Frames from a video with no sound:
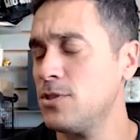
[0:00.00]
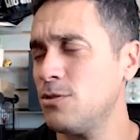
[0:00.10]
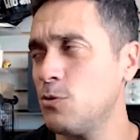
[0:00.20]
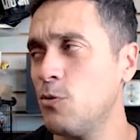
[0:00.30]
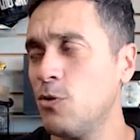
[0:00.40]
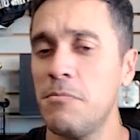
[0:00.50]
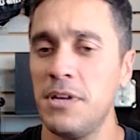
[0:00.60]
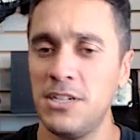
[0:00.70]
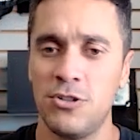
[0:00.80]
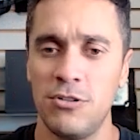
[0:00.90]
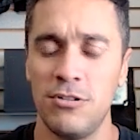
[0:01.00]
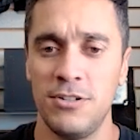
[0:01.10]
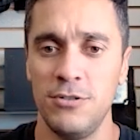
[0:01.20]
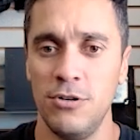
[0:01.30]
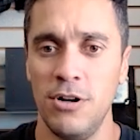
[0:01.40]
So we want to make sure
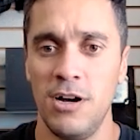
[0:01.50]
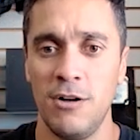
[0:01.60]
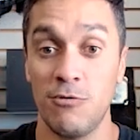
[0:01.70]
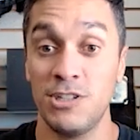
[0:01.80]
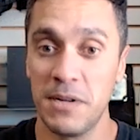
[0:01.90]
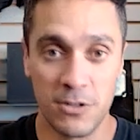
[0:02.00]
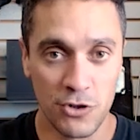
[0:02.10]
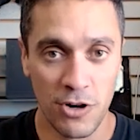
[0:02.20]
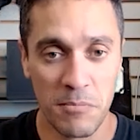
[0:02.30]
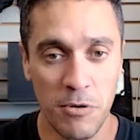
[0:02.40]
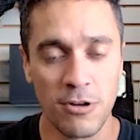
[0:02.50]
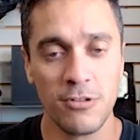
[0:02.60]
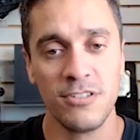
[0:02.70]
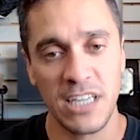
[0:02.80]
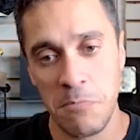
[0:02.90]
to respect our training
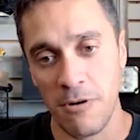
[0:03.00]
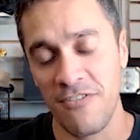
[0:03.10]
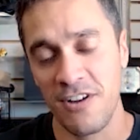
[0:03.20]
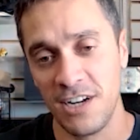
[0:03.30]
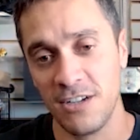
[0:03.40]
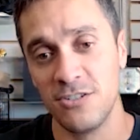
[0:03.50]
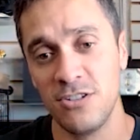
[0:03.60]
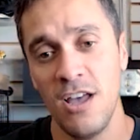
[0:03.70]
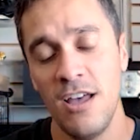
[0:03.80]
partners, keep our fingernails